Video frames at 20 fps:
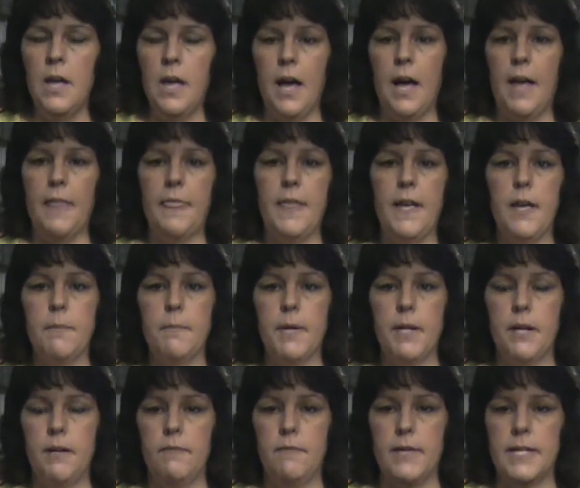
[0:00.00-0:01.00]
I think I'm
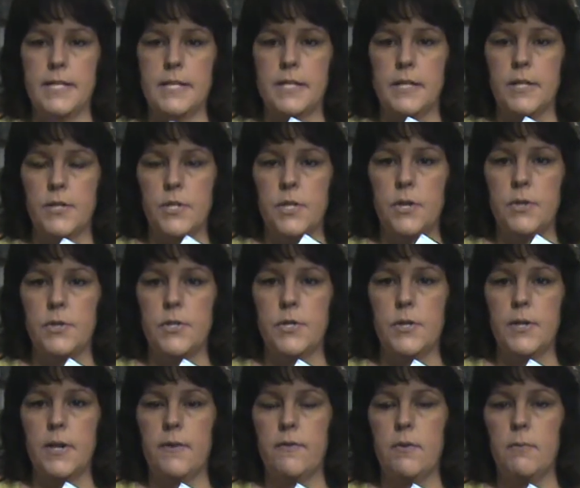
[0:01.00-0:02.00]
going to invest in a
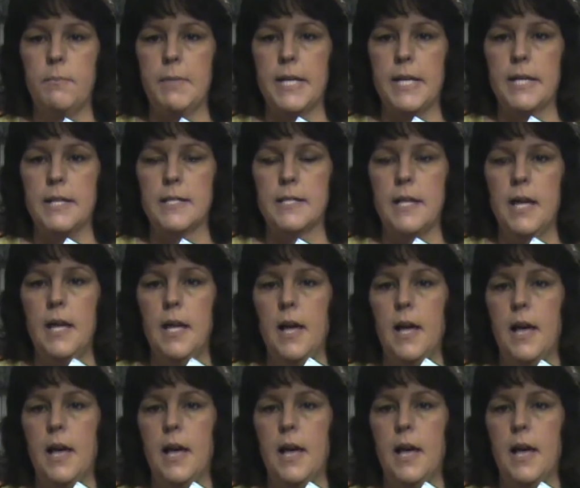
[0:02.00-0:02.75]
toaster oven, because